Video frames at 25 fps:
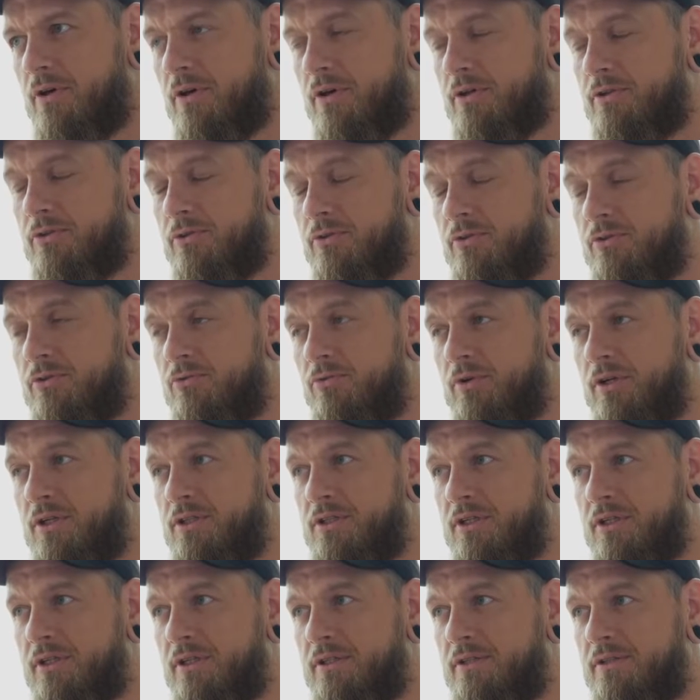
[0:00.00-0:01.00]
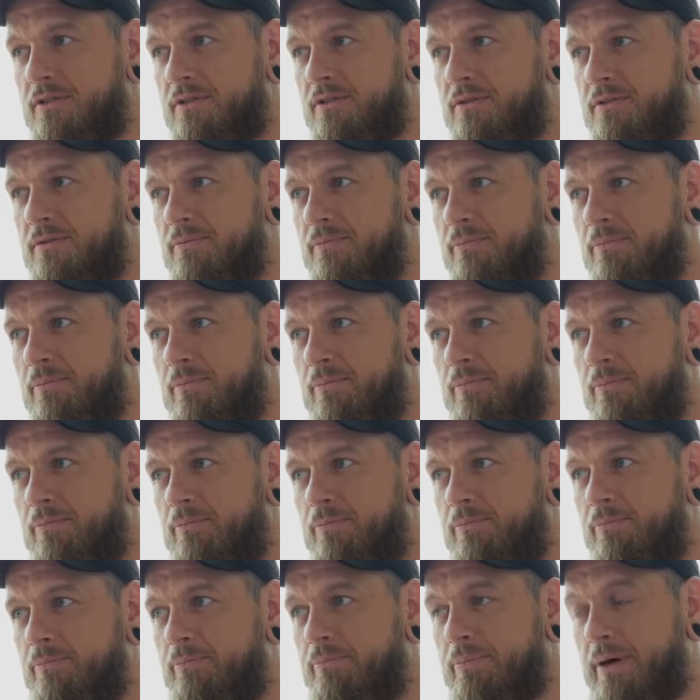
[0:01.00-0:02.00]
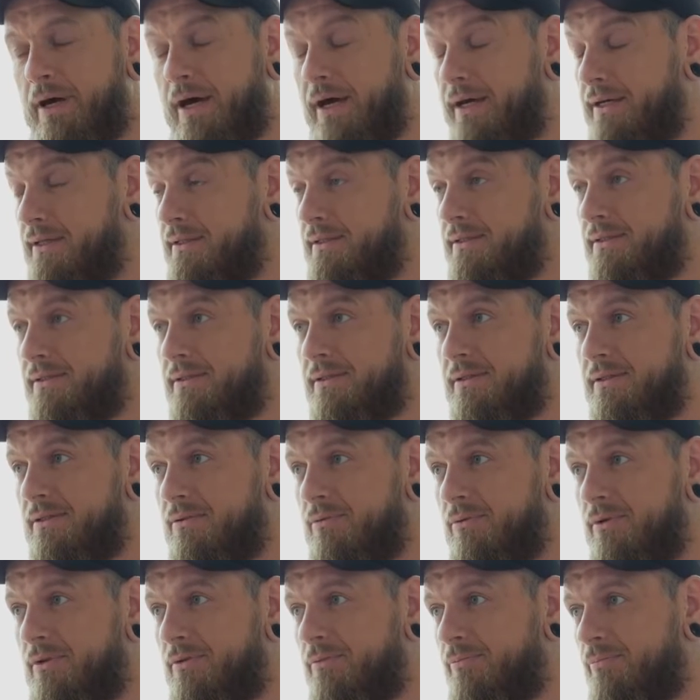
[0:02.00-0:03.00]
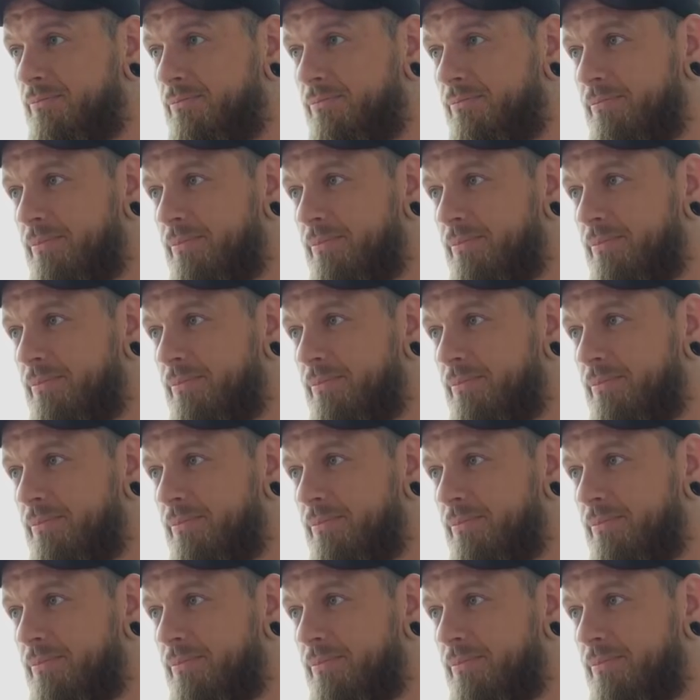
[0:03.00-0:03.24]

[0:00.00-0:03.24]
the Öresund's region is packed with,